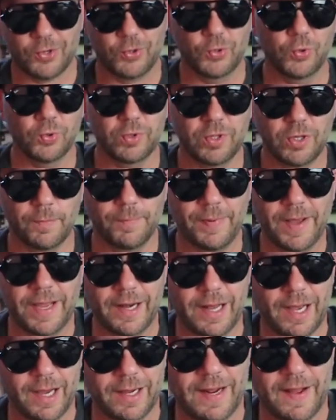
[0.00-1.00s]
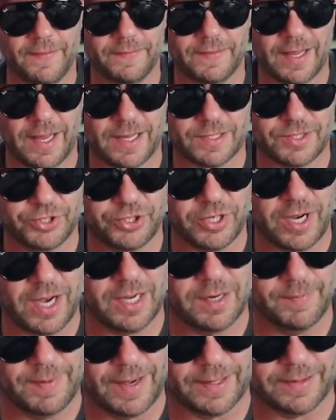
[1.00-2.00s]
a cool little bait. I'm gonna have to ask
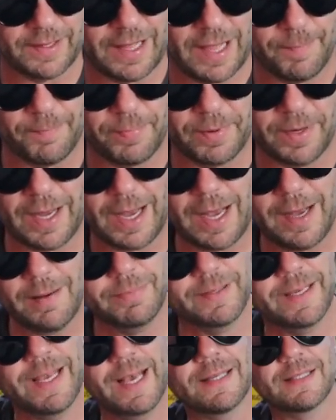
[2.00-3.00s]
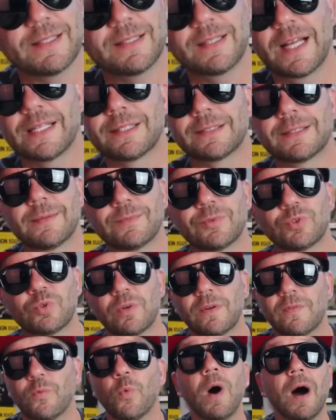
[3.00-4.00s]
John about that, but I'm guessing that's some
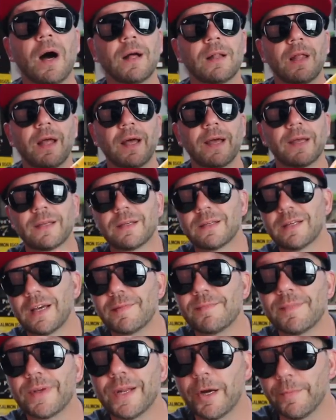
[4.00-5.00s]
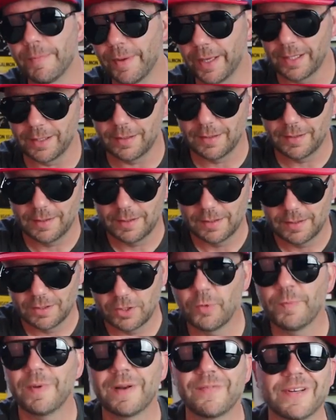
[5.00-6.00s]
sort of walleye type minnow bait. A
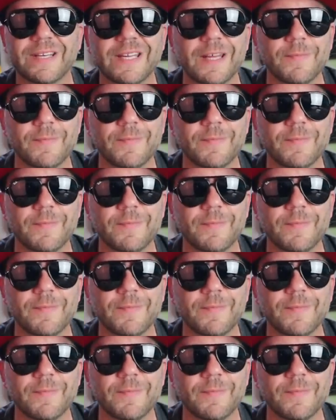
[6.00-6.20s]
little bit of a